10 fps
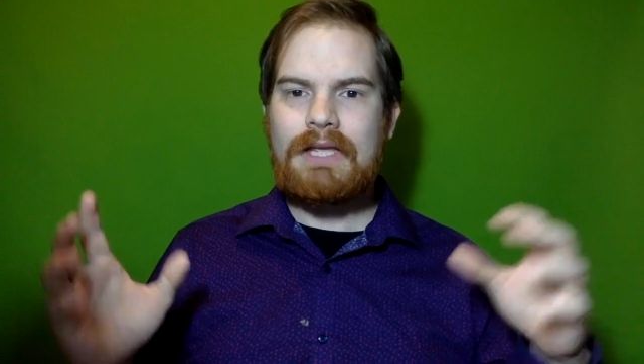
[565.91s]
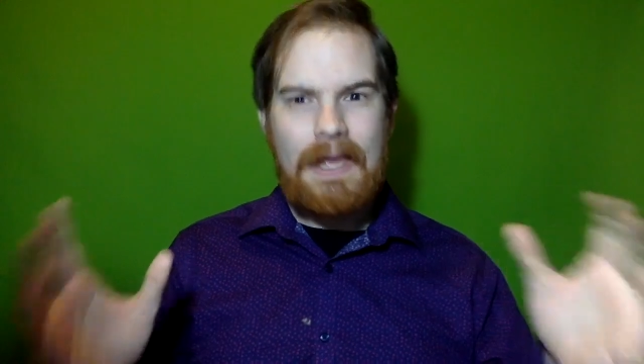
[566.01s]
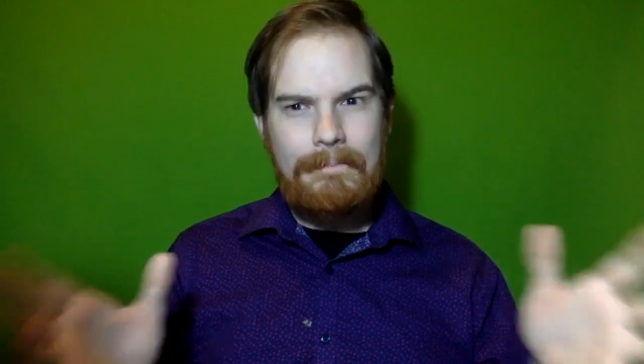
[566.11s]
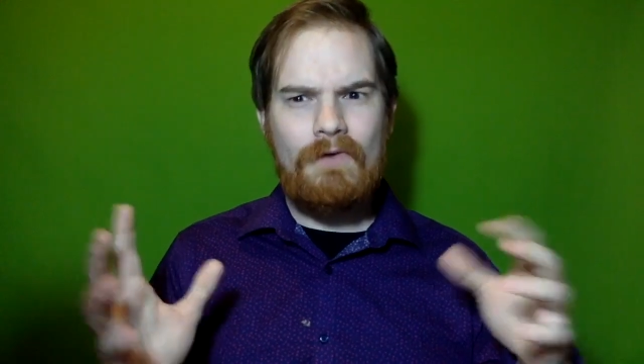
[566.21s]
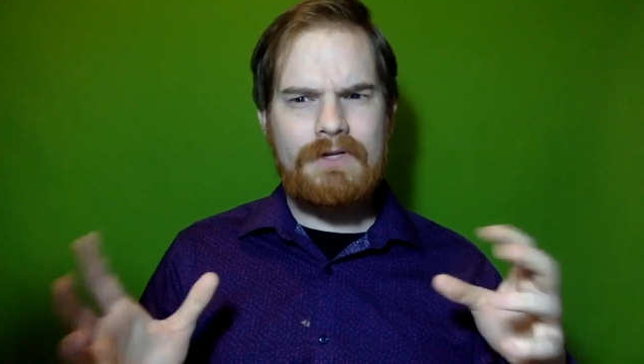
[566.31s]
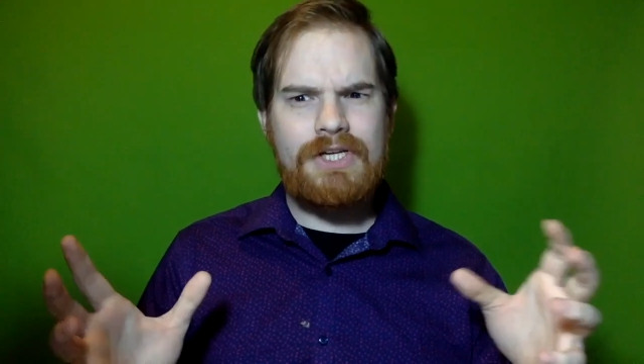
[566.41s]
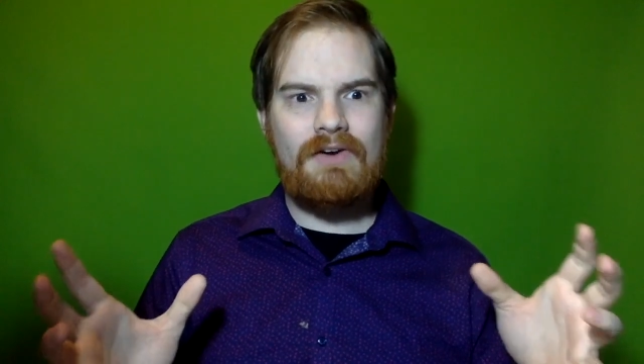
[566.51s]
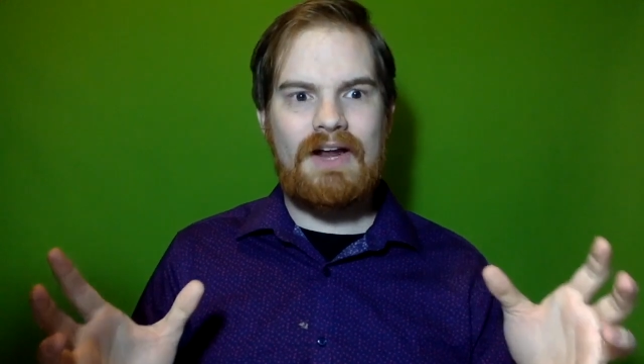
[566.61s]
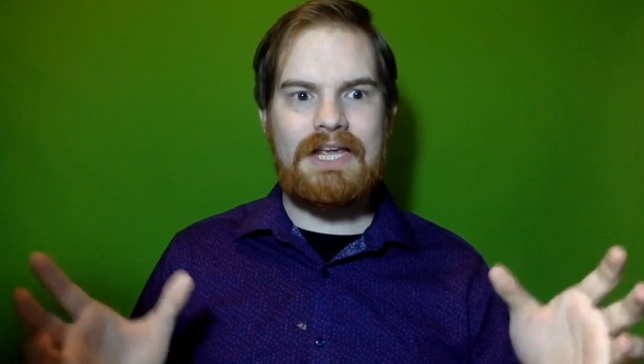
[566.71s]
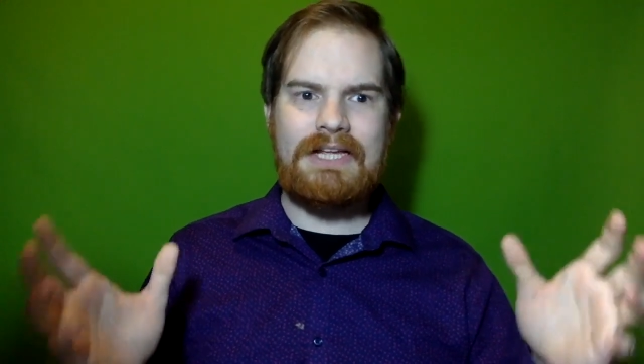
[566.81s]
Kenpo
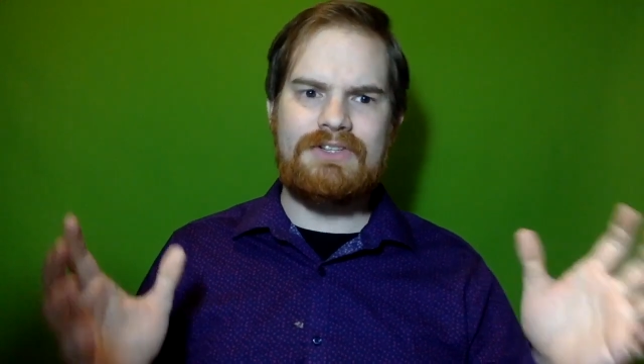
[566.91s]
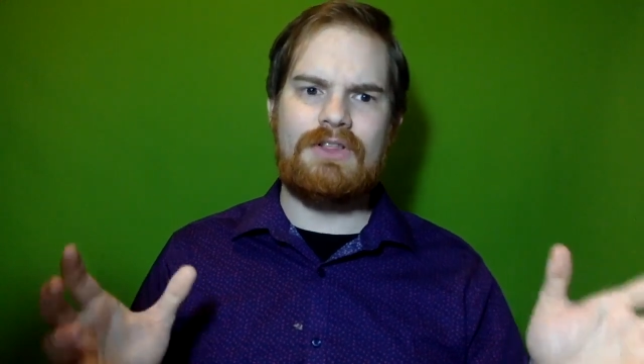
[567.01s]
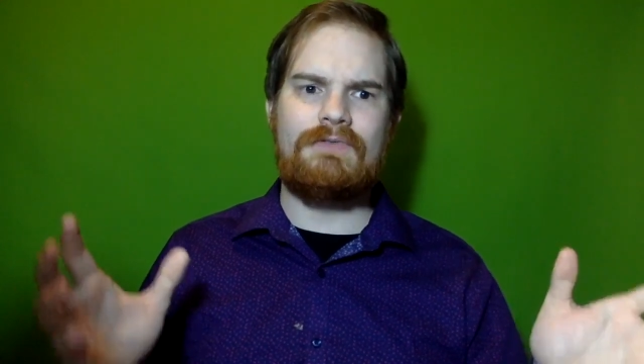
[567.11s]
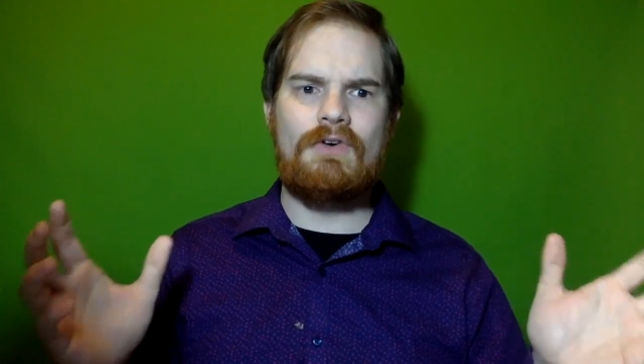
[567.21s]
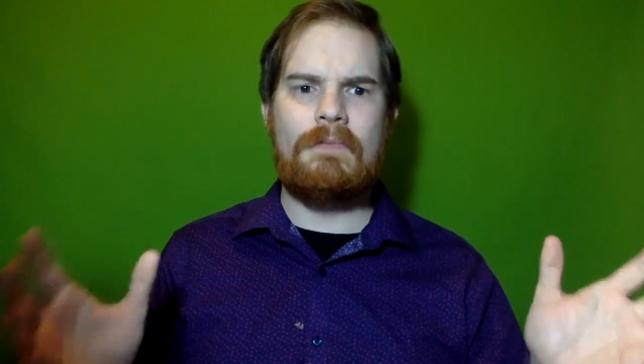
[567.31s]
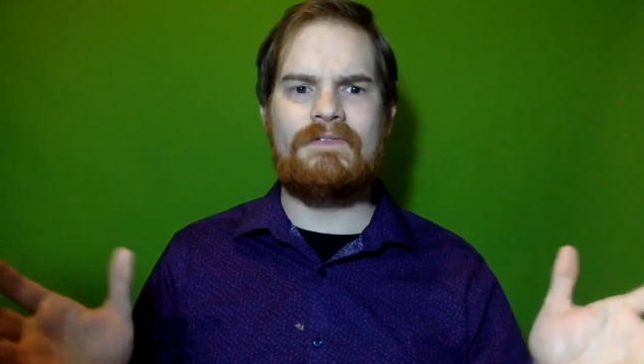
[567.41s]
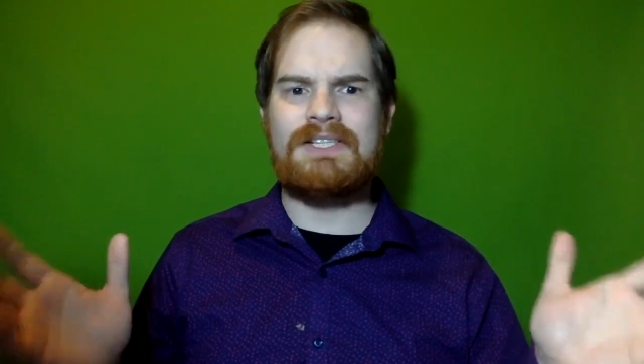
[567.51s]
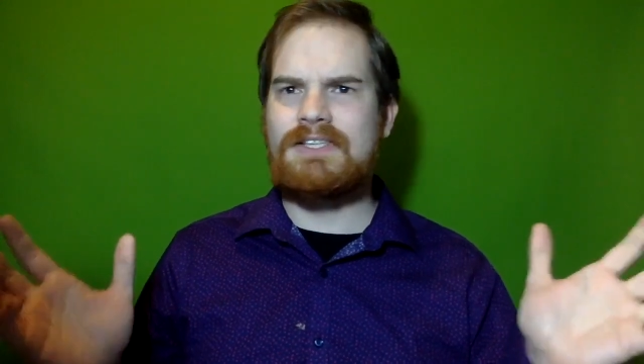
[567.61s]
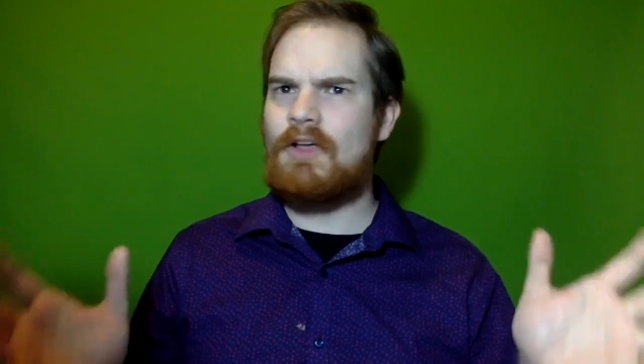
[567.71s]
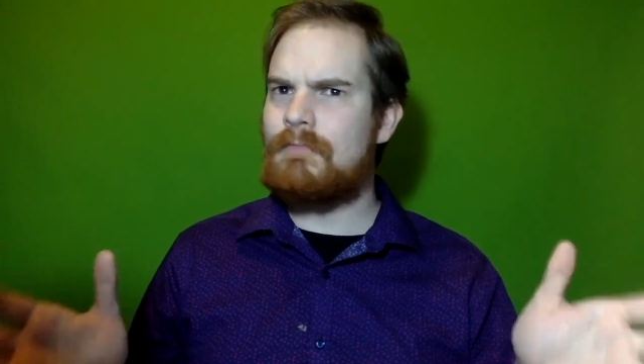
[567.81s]
regenerating into the form of
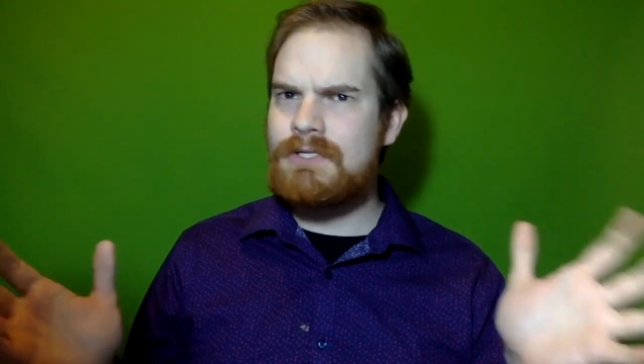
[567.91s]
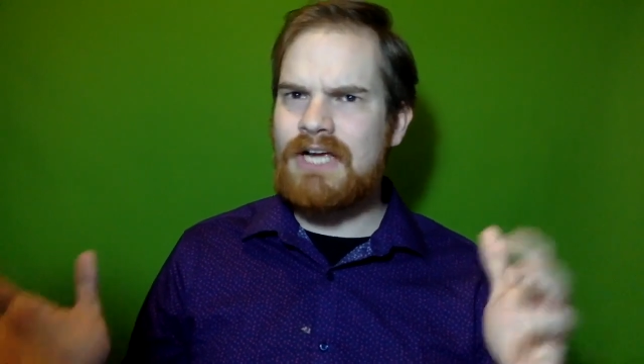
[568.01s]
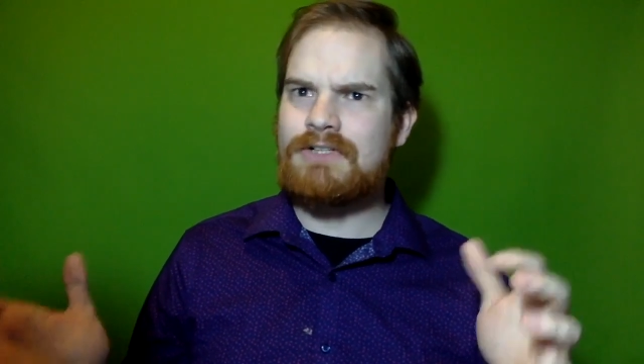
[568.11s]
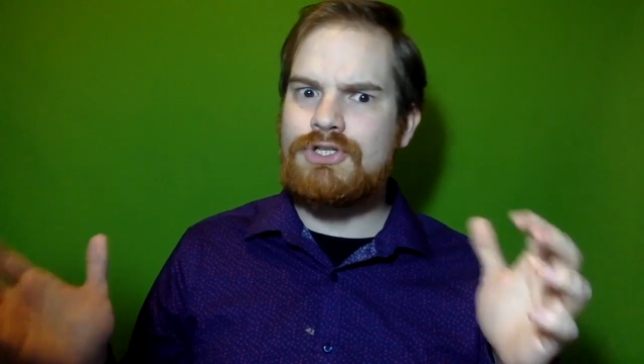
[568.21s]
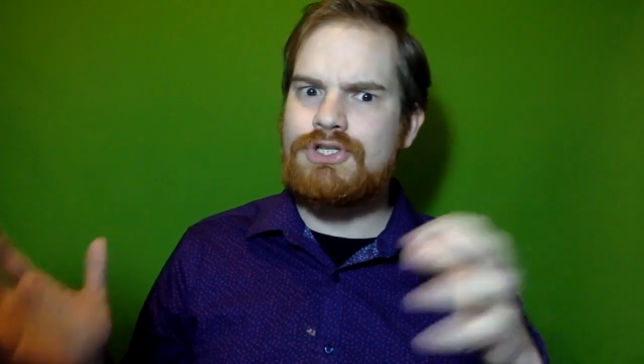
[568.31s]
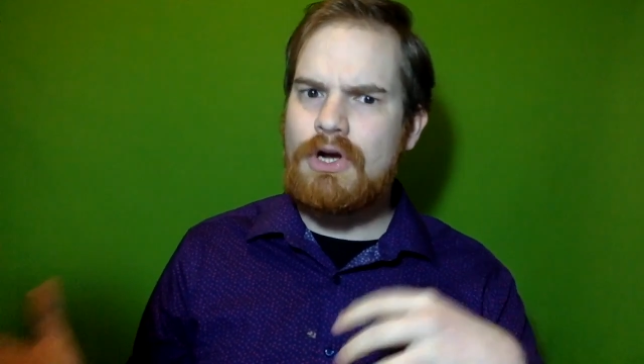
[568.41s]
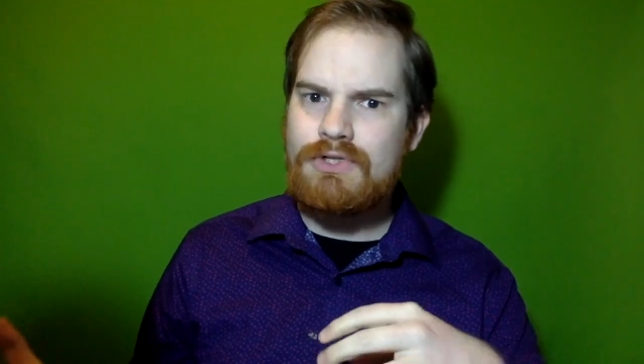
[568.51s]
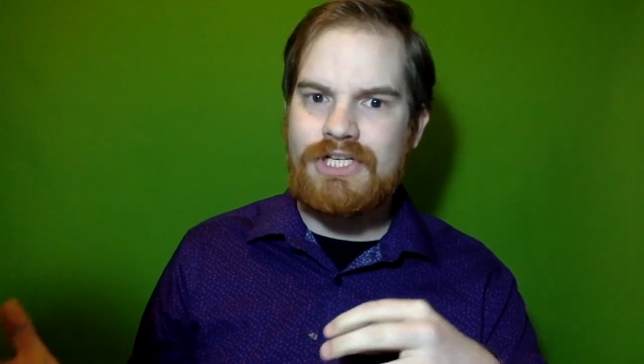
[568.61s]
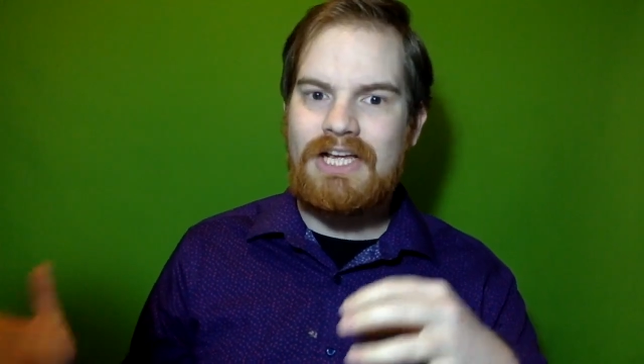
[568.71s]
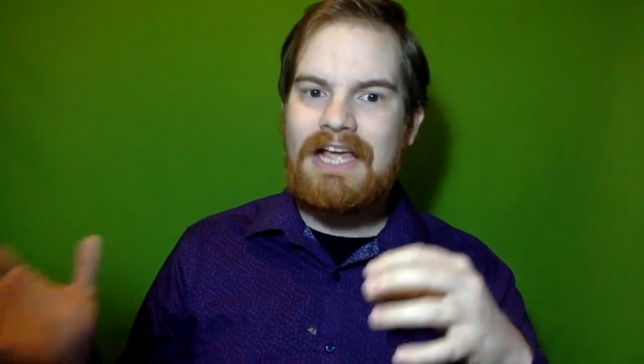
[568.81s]
his self-projection
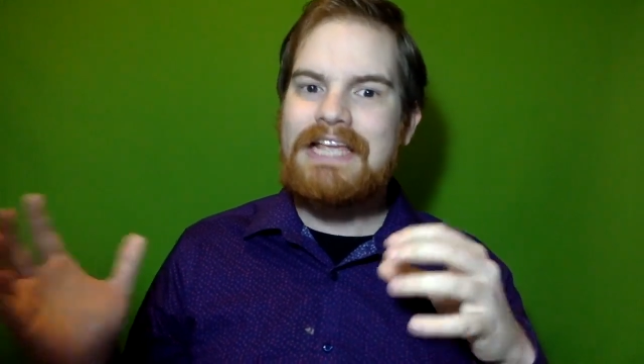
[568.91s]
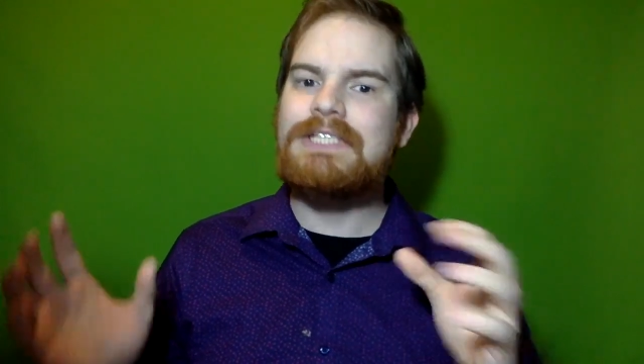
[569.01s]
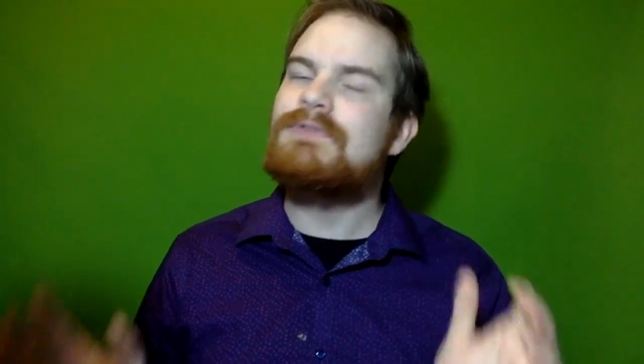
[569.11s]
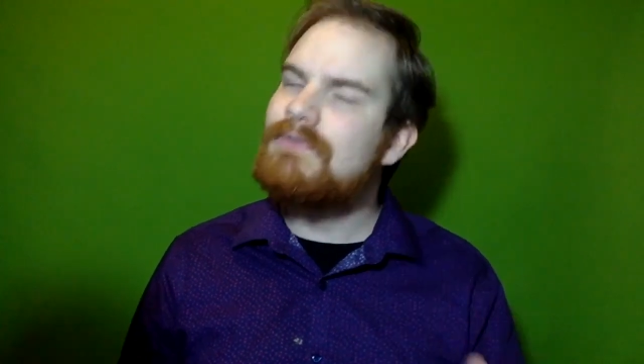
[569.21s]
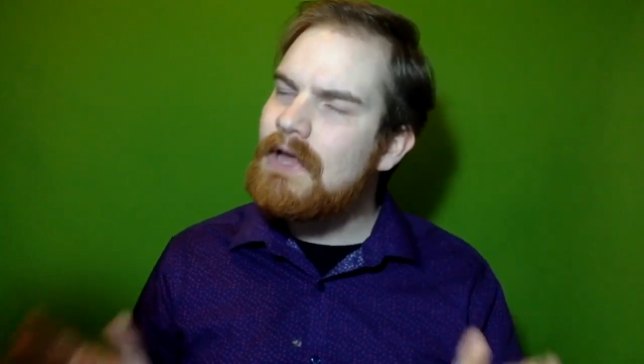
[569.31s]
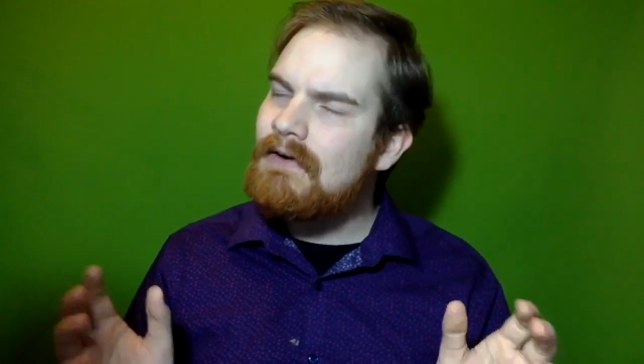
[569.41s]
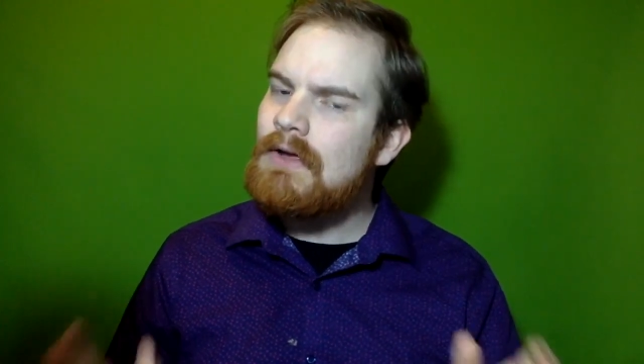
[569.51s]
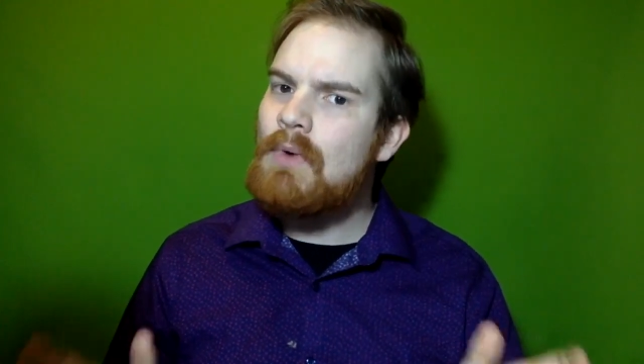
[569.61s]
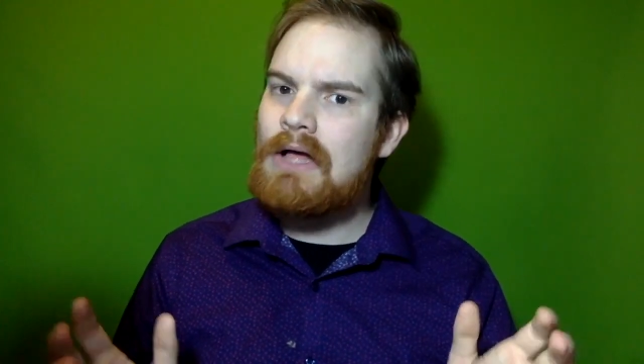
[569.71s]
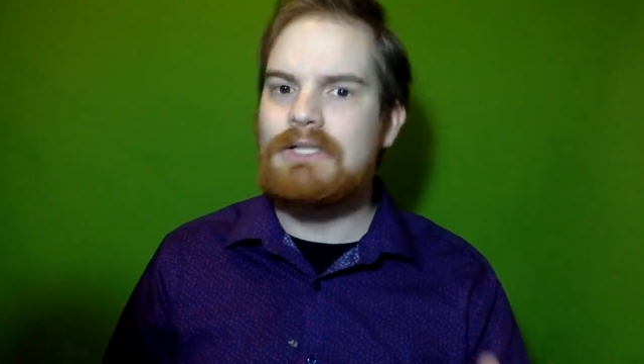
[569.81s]
Choji is very
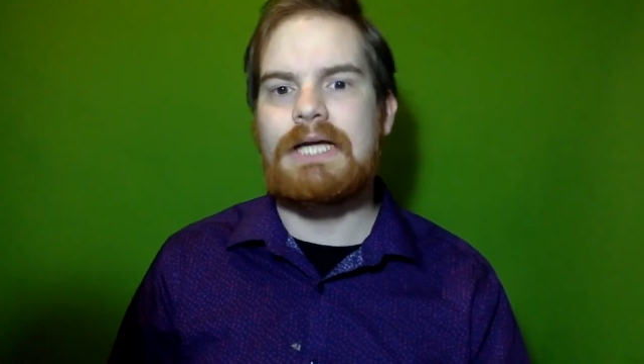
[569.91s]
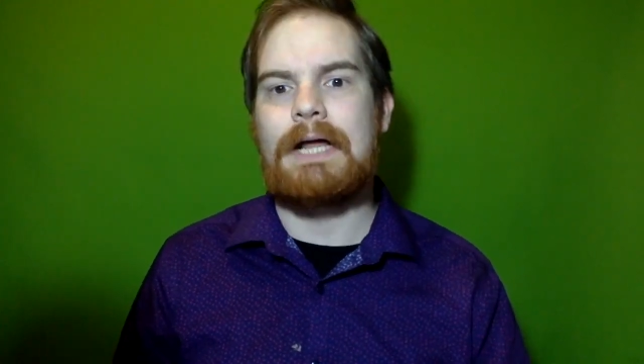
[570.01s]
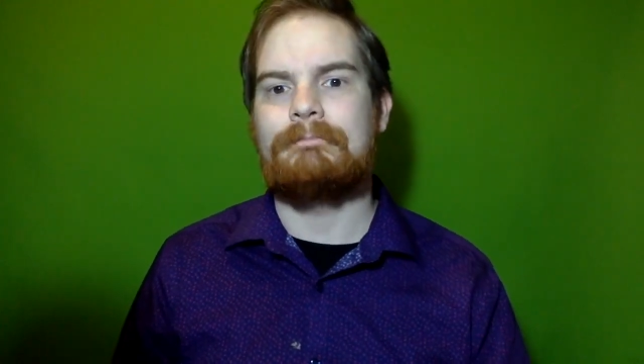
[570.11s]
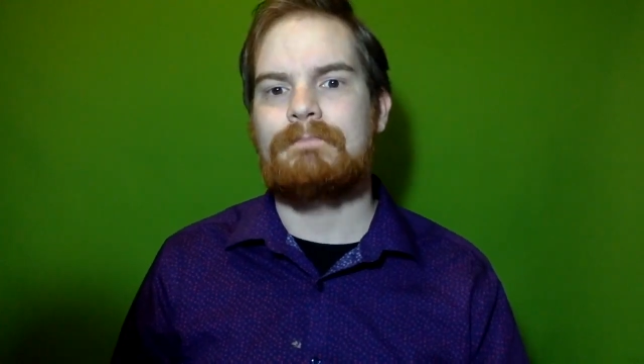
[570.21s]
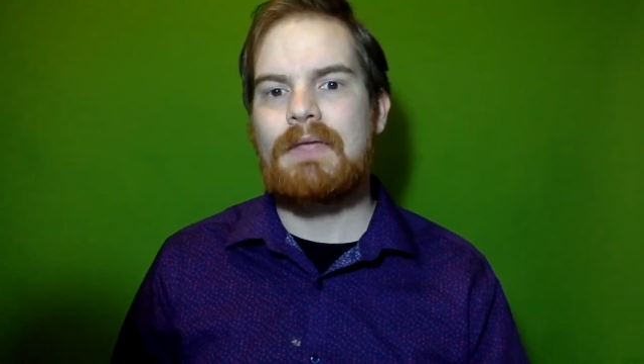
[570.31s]
well done,